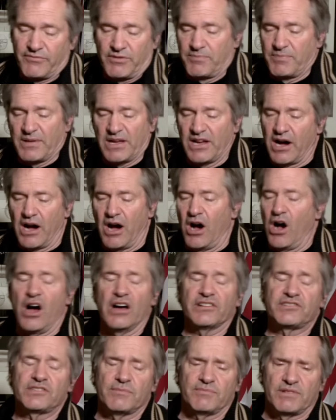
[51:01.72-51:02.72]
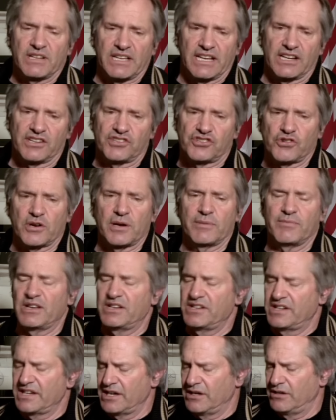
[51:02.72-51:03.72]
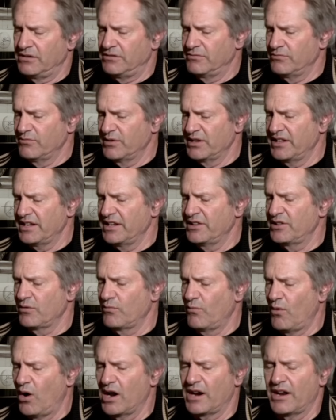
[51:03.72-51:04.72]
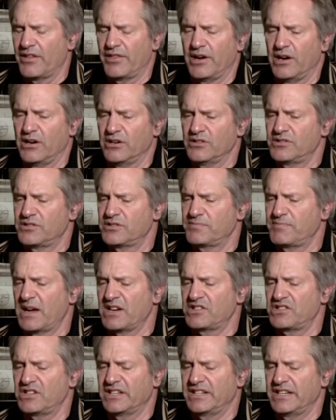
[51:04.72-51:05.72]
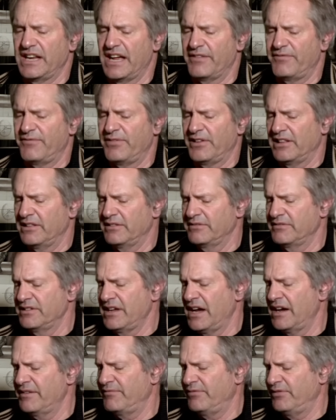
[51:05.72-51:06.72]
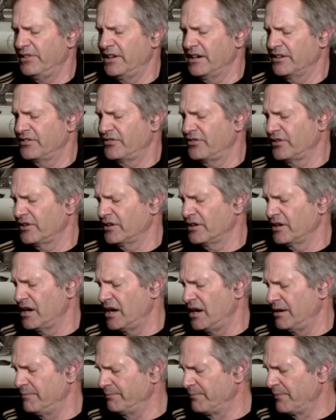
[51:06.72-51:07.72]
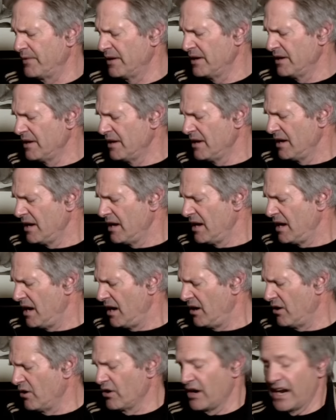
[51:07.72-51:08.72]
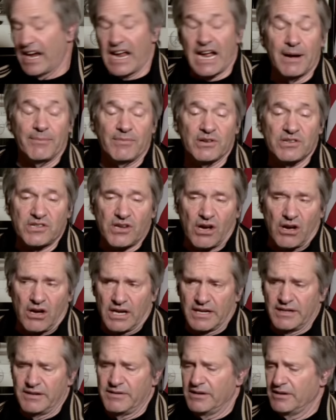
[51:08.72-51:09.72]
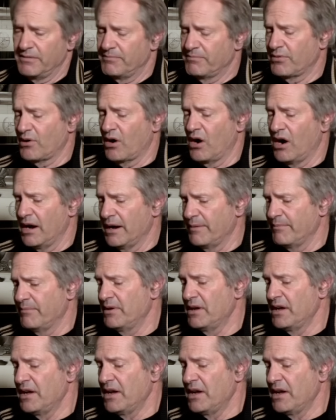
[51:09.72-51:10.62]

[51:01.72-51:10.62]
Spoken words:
would be awesome to get a streaming deal with either one of those, especially Netflix or Amazon Prime,